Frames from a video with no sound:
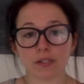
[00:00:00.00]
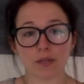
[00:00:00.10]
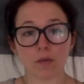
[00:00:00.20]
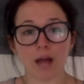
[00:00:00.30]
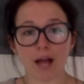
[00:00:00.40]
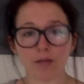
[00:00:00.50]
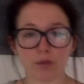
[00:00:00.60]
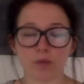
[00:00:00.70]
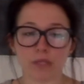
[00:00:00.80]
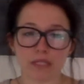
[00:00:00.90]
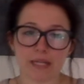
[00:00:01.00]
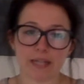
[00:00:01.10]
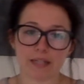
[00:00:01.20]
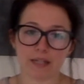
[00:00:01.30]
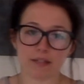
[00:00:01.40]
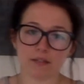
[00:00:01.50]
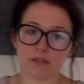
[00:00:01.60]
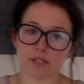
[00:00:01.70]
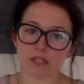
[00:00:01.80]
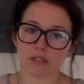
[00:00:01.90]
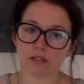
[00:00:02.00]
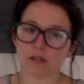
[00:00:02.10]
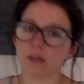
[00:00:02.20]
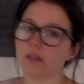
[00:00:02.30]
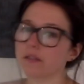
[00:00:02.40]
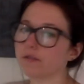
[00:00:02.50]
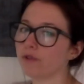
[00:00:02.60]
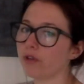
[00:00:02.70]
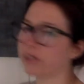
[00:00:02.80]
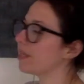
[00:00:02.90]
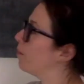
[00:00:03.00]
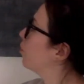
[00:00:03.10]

will help you with today's activities. So for example,